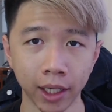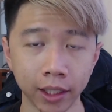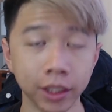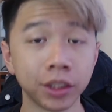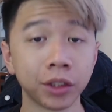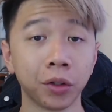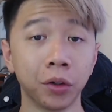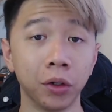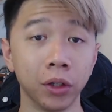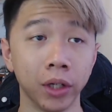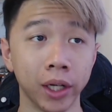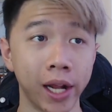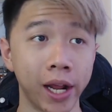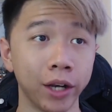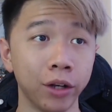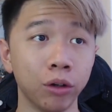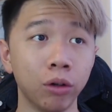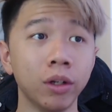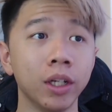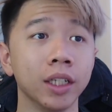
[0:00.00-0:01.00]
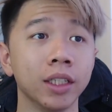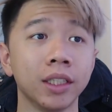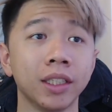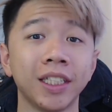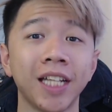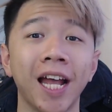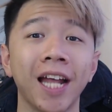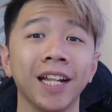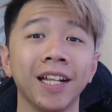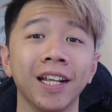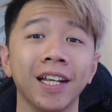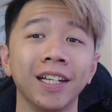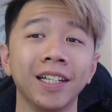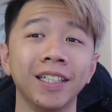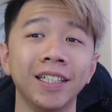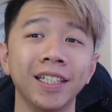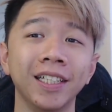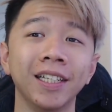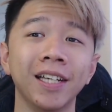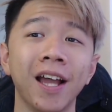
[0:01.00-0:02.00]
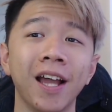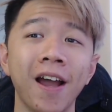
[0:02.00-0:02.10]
Discord and I noticed that the